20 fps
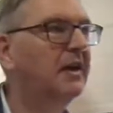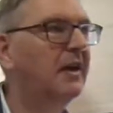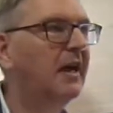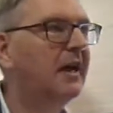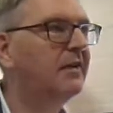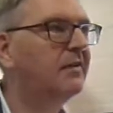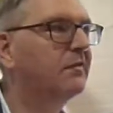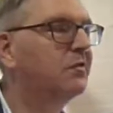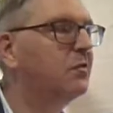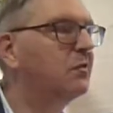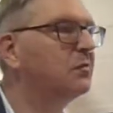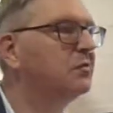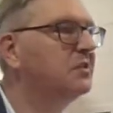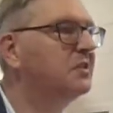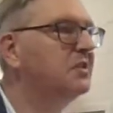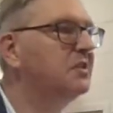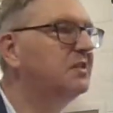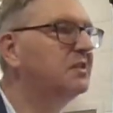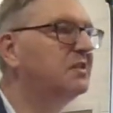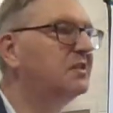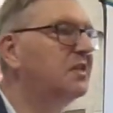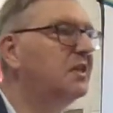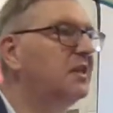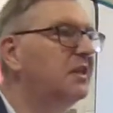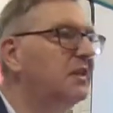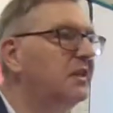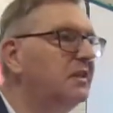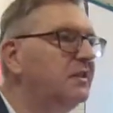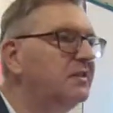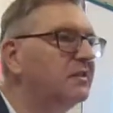And of course he
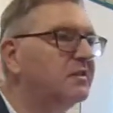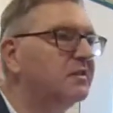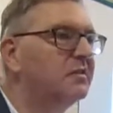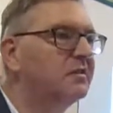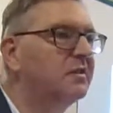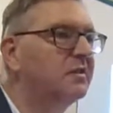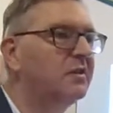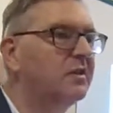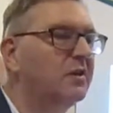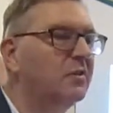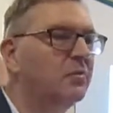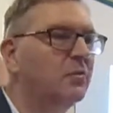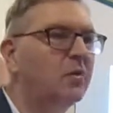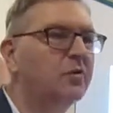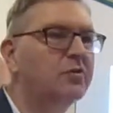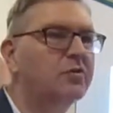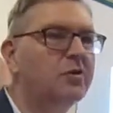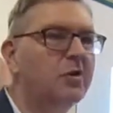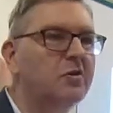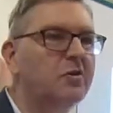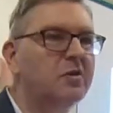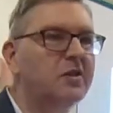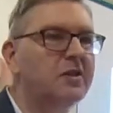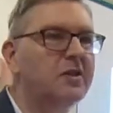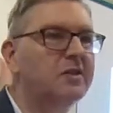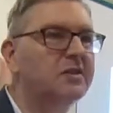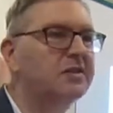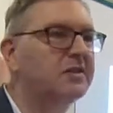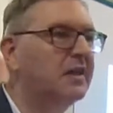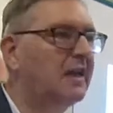sees what
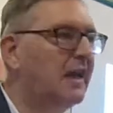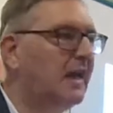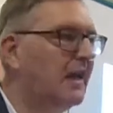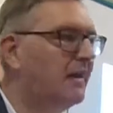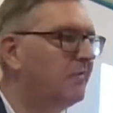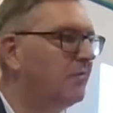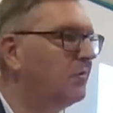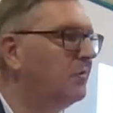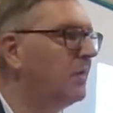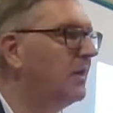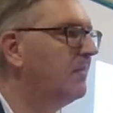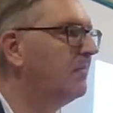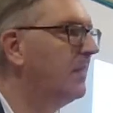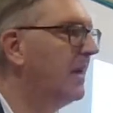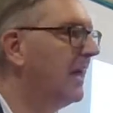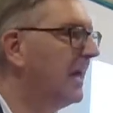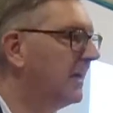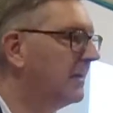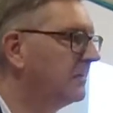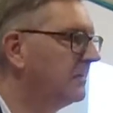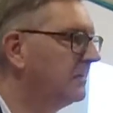donkeys have on their back.